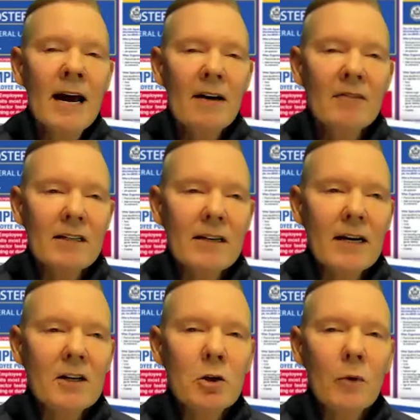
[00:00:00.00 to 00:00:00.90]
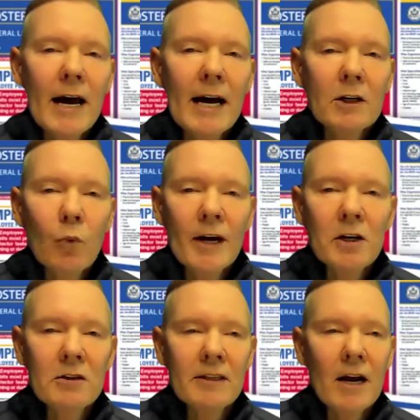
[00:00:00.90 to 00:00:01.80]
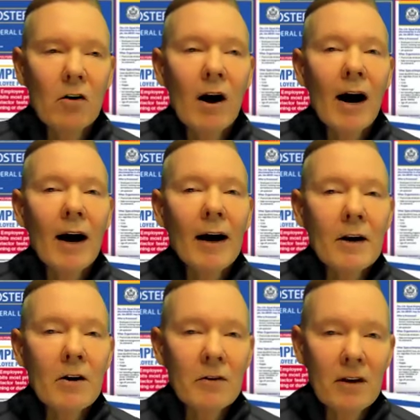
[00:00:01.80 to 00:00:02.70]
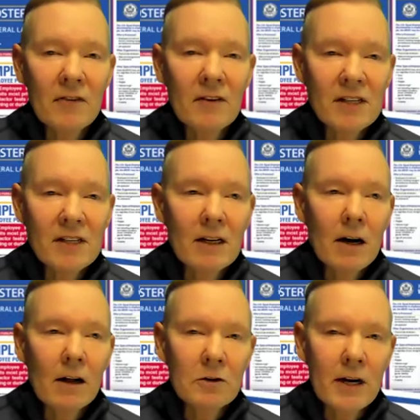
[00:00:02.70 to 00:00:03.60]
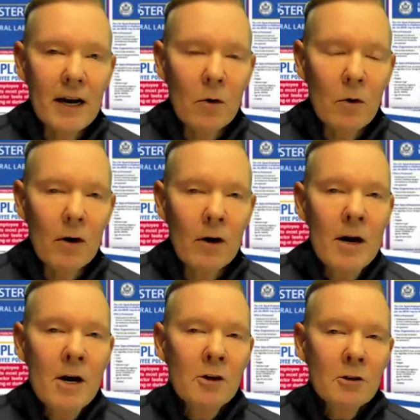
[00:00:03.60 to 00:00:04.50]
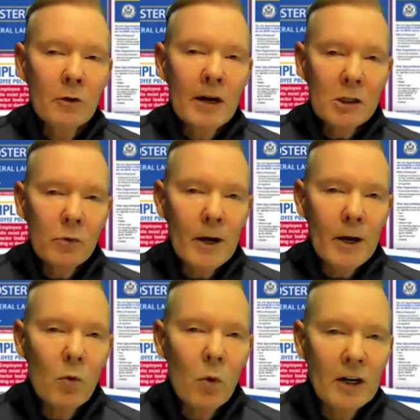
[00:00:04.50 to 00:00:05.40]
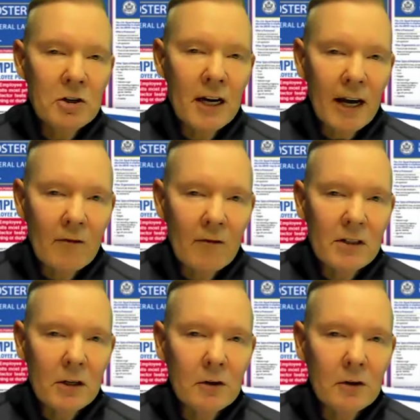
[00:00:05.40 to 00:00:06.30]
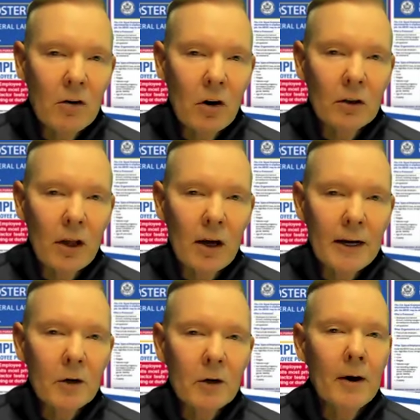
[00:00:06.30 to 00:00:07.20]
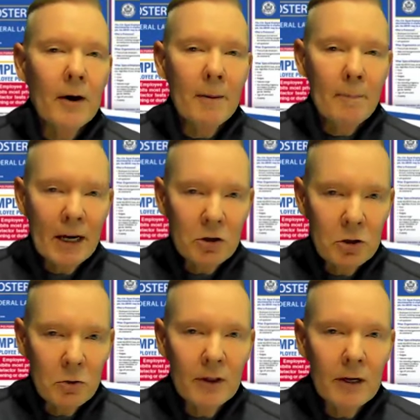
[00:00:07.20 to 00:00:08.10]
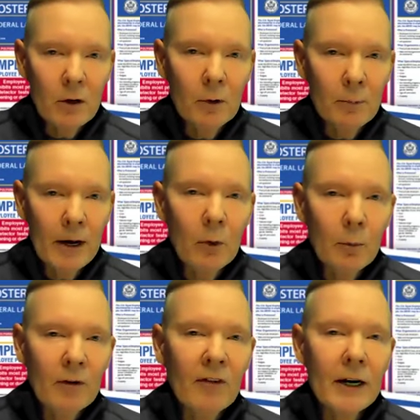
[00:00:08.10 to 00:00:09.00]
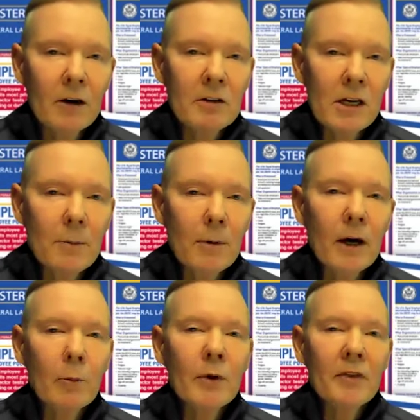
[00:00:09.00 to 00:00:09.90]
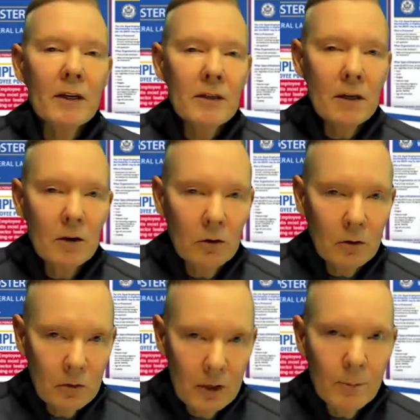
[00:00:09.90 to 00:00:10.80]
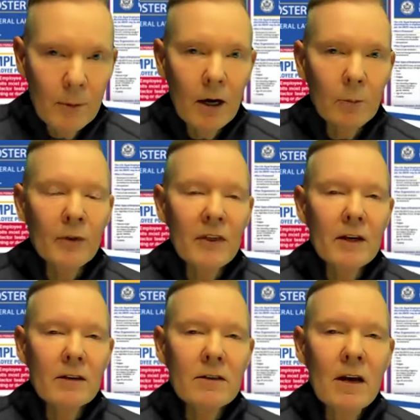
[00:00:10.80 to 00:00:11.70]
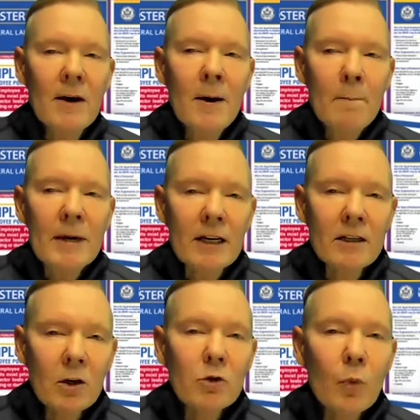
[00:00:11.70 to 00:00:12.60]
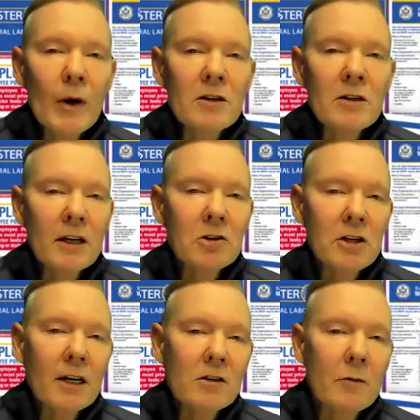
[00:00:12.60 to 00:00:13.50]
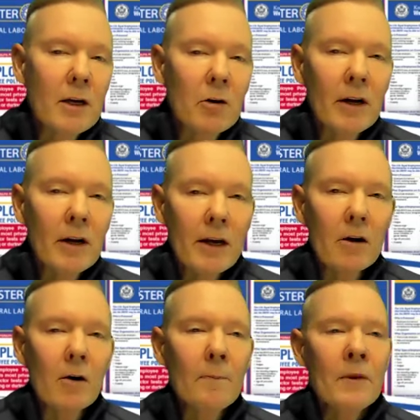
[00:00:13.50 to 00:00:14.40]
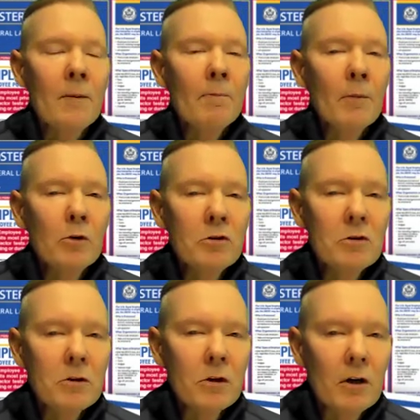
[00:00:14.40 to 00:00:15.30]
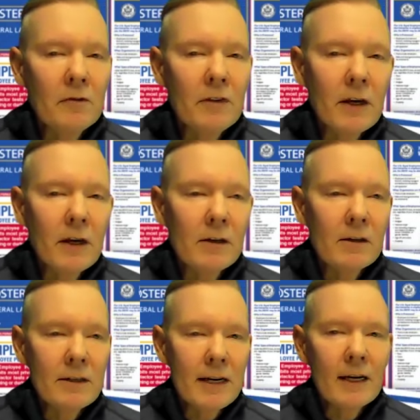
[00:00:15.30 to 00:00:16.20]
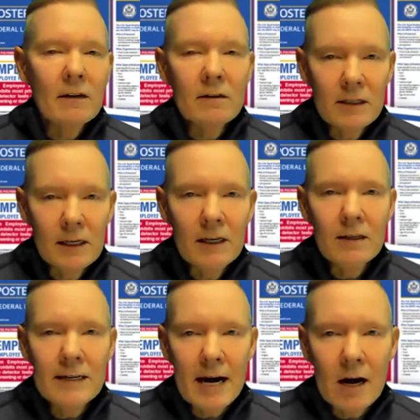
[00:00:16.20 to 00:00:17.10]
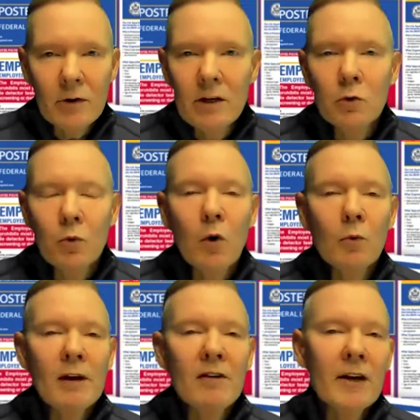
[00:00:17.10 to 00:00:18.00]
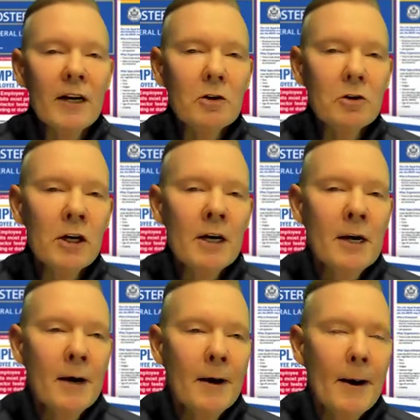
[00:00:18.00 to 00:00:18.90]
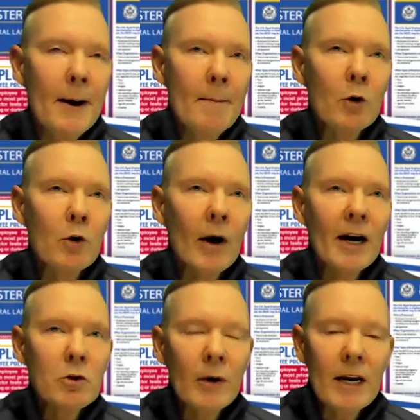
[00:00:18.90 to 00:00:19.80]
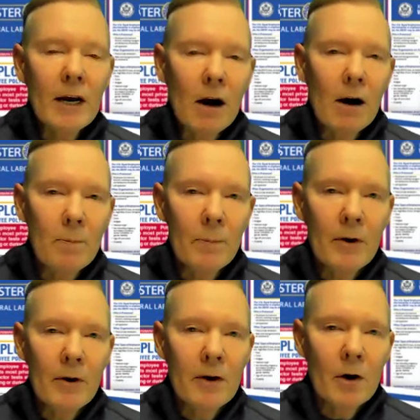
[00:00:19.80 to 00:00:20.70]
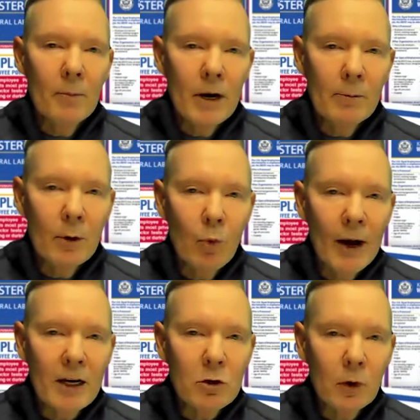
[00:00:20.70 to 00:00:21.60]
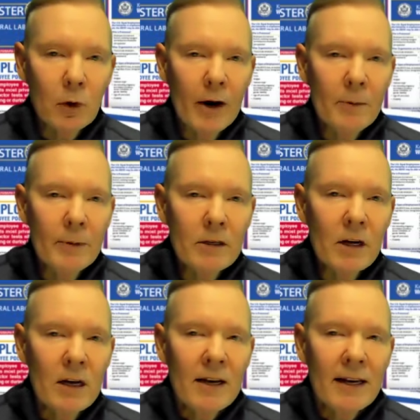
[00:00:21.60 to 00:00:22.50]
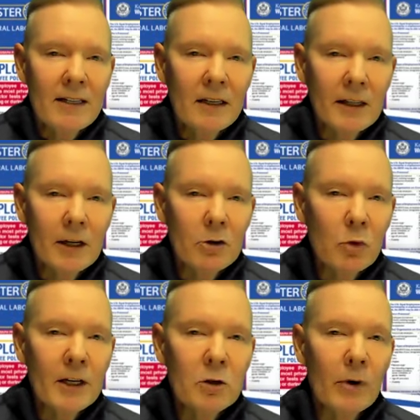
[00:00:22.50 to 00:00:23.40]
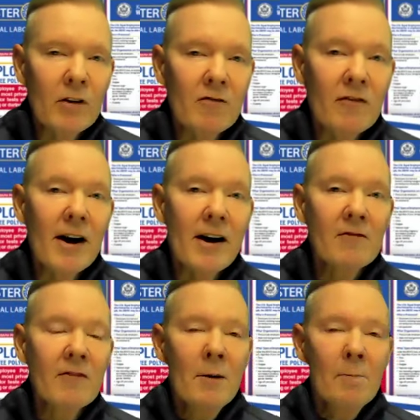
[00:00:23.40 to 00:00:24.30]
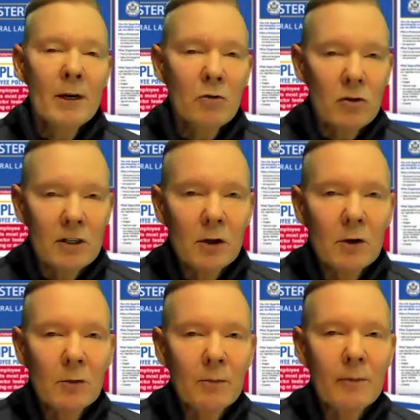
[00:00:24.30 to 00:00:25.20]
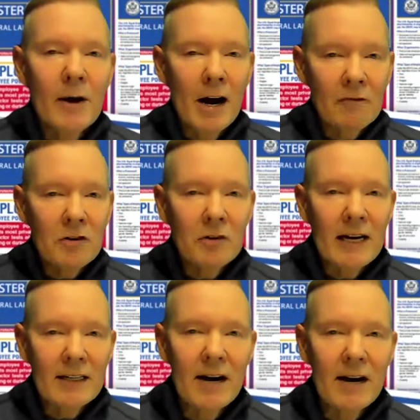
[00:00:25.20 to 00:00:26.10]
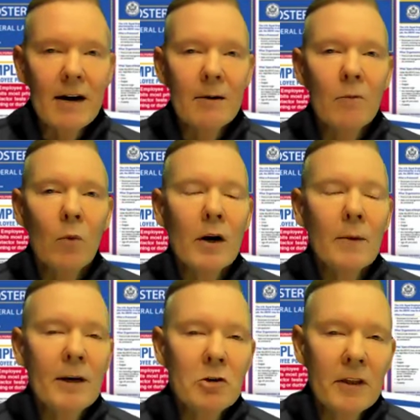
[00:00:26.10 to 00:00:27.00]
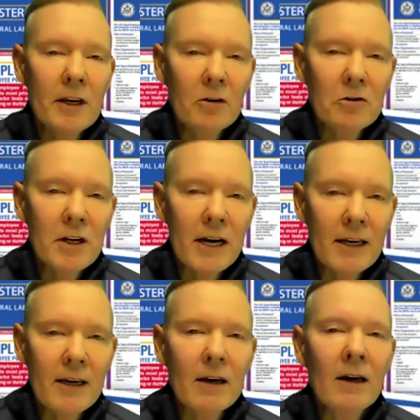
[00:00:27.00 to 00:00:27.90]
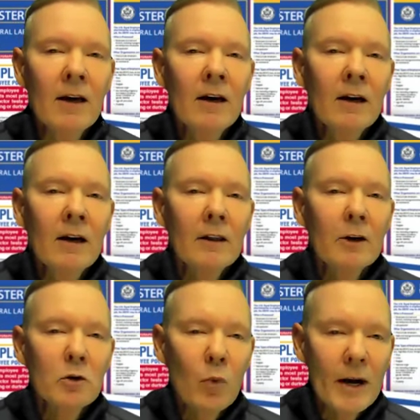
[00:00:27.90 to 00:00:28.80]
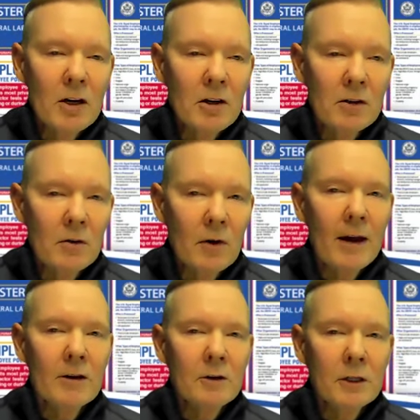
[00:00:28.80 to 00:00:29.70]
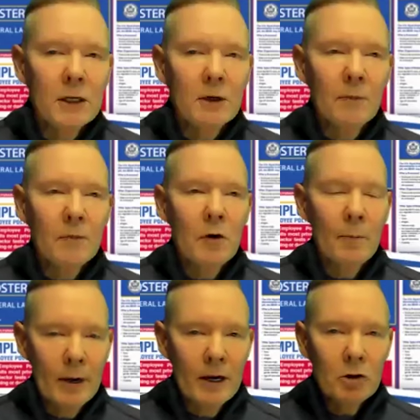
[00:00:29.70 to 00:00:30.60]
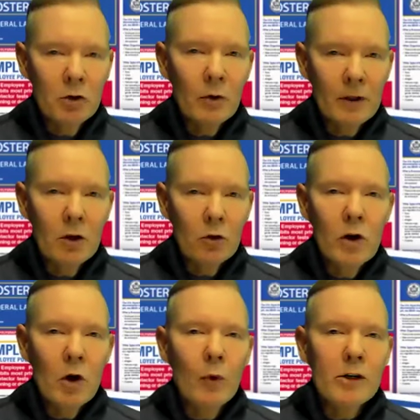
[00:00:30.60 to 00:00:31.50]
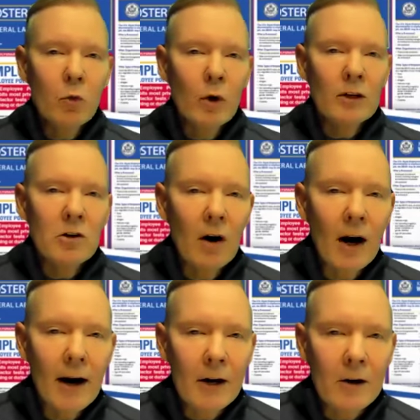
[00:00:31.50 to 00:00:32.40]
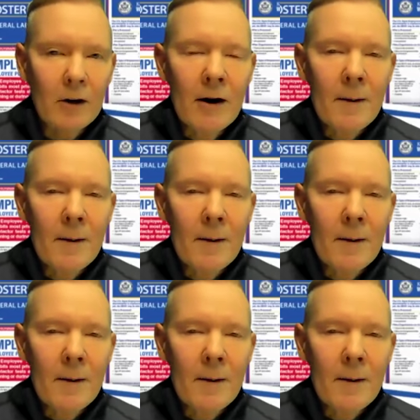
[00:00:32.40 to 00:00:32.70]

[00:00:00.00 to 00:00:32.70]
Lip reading: have decided to enact wages that are higher than $15 an hour. So that's why you want to check every single year online and make sure that your payroll provider is keeping up with this and you're keeping up with this, because those wages can change from year to year. Most of the state, cities, counties won't be finished graduating up their minimum wage requirements until the year 2025. But you still, after that time, want to be sure that you're checking those wages and you're being sure that you know which ones are higher